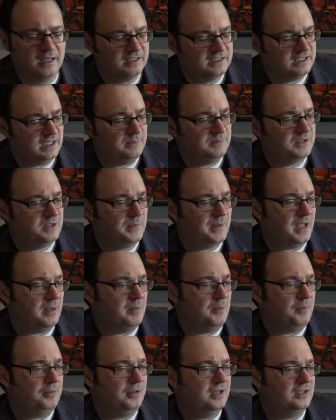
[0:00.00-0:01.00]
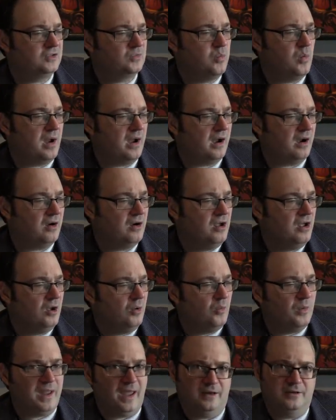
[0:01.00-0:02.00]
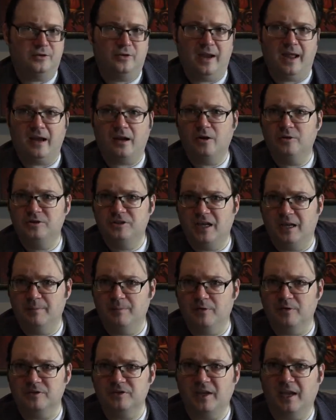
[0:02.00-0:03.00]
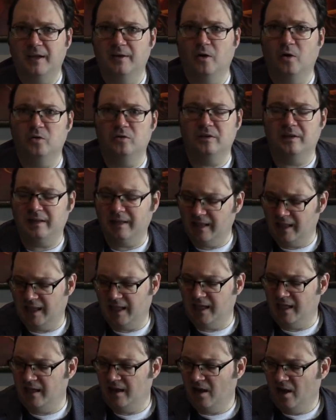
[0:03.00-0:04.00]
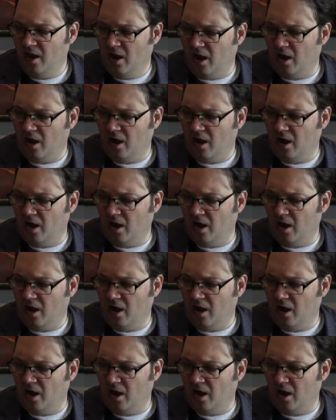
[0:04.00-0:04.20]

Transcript: seems to become a place where we enter echo chambers and only